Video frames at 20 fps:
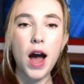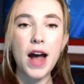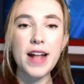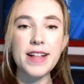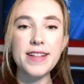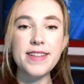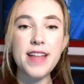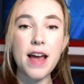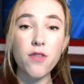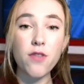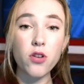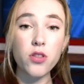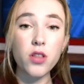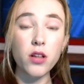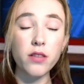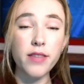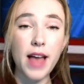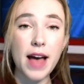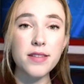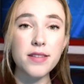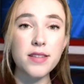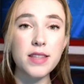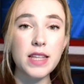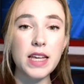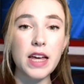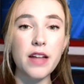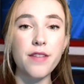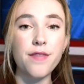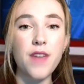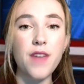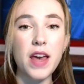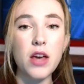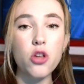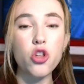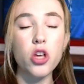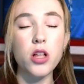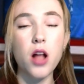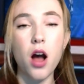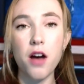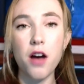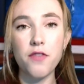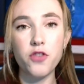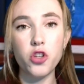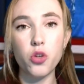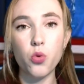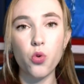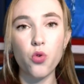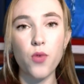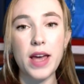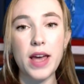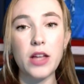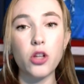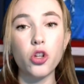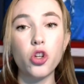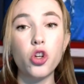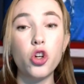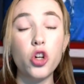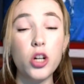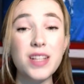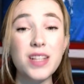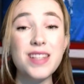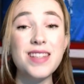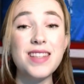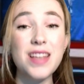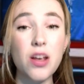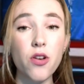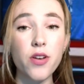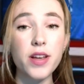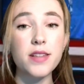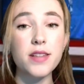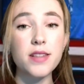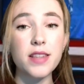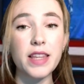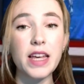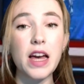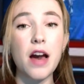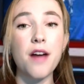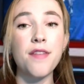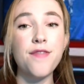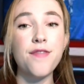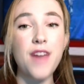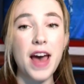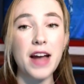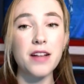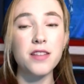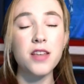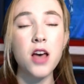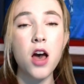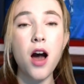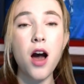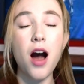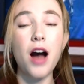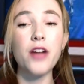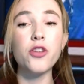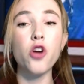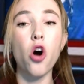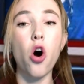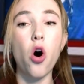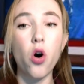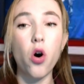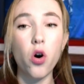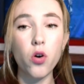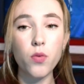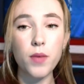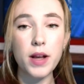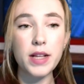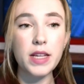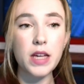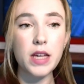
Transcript: Nevertheless, the invasion of Ukraine could seriously affect an already